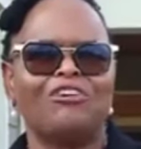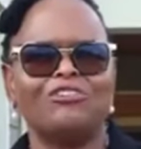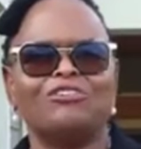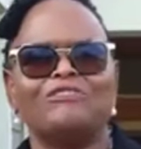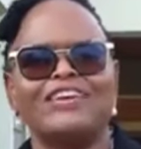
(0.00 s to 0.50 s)

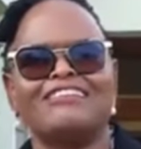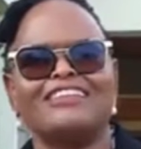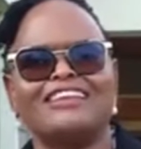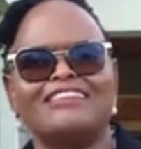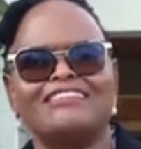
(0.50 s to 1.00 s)
court of
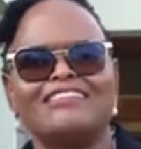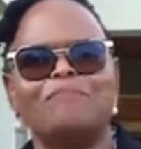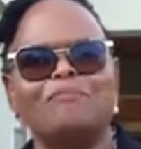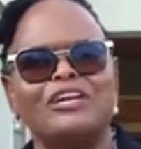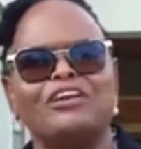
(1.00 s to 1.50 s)
excellence,
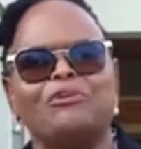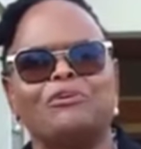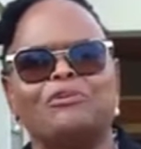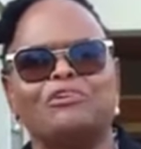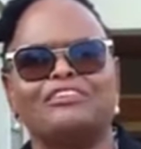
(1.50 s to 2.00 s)
a model
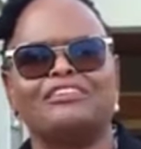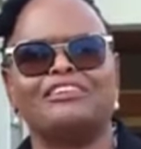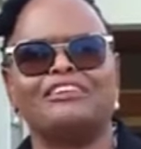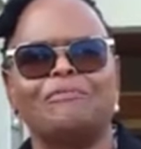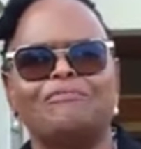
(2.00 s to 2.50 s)

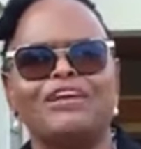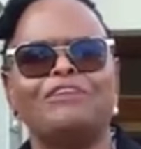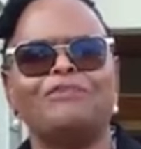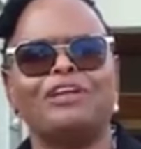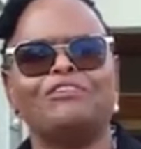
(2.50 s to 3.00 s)
court,
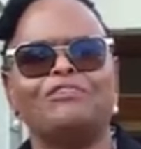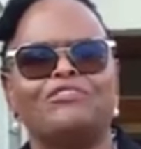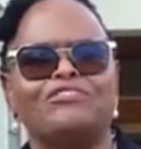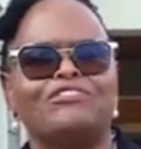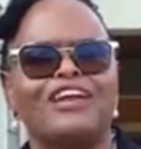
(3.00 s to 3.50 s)
very well
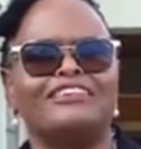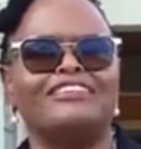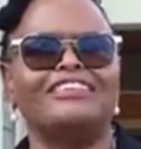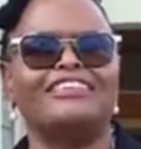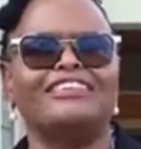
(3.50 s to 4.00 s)

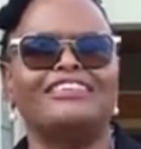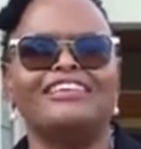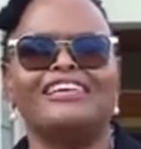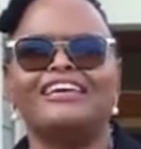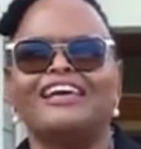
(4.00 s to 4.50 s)
constructed.
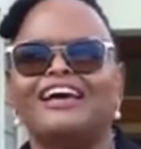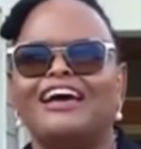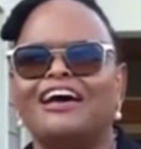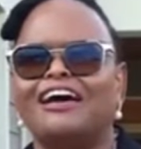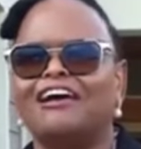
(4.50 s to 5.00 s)

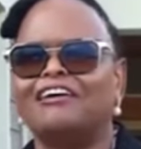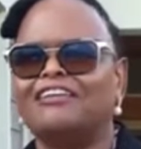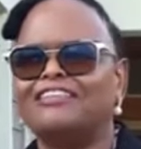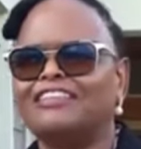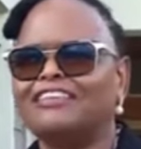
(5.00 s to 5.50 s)

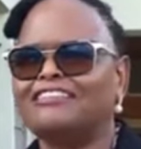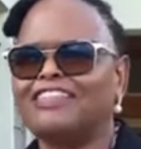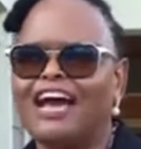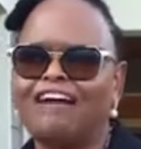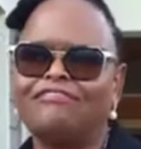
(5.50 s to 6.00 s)
The
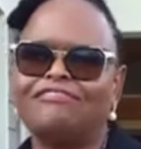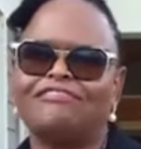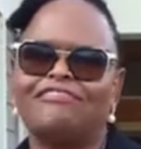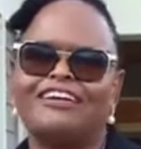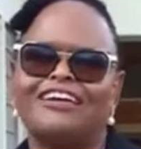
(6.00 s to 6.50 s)

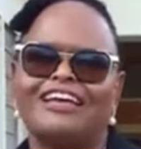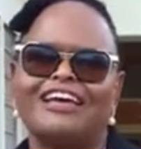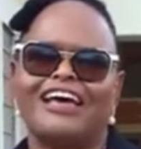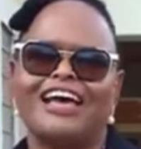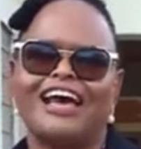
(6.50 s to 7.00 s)
staff
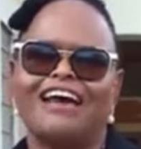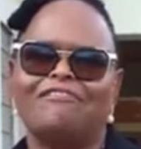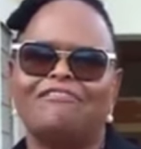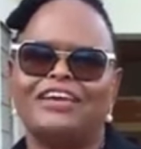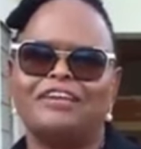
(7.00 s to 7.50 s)

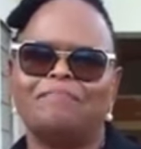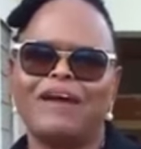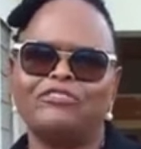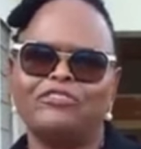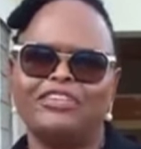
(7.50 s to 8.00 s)
are very
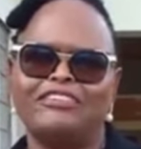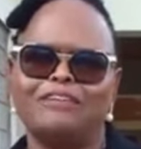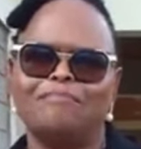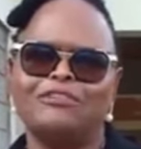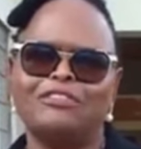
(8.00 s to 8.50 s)

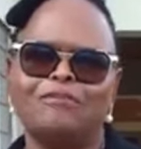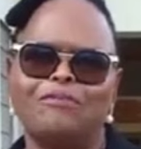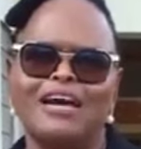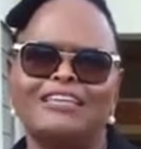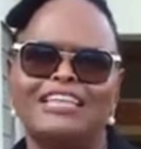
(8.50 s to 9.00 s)
passionate about the
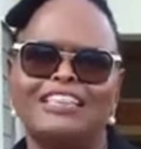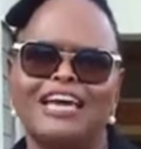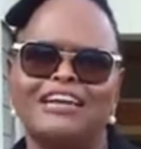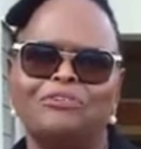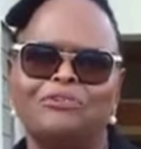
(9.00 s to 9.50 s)
work that
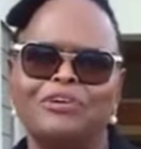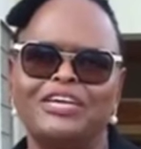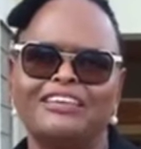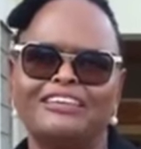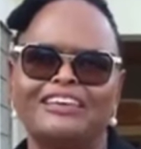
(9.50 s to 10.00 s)
they are
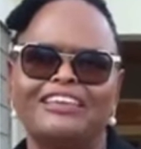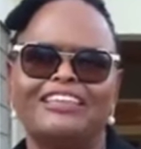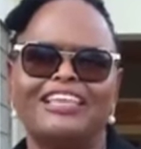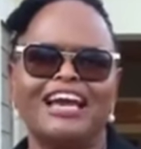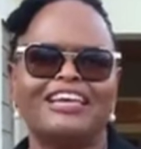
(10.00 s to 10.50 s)
doing.
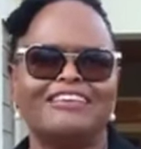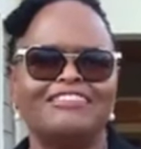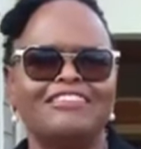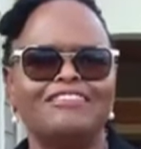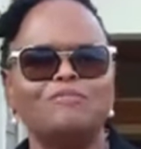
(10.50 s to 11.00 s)
Their
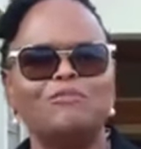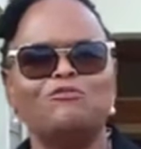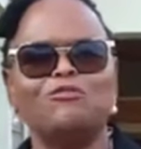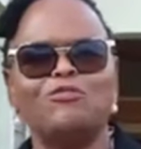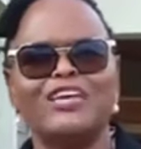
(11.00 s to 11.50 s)
cases
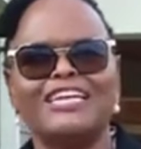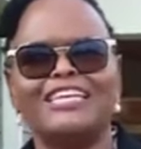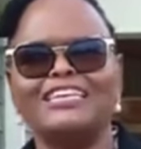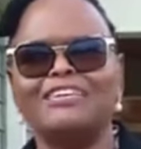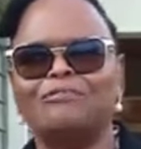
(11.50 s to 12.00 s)
move
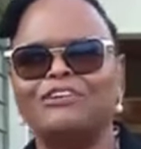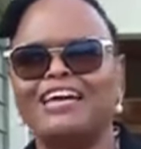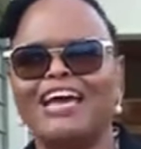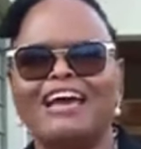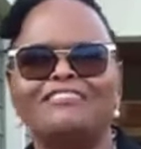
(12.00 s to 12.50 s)
quickly.
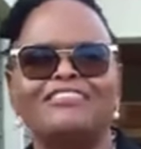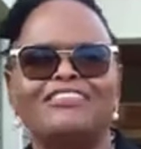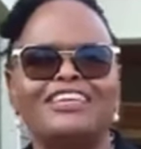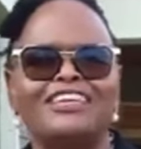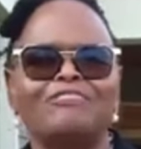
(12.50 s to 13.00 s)
What I have
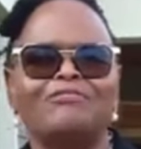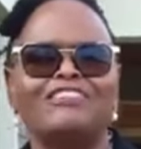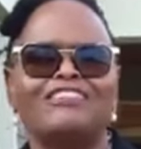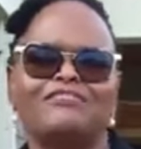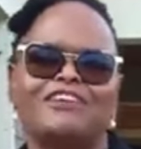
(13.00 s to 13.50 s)
seen, which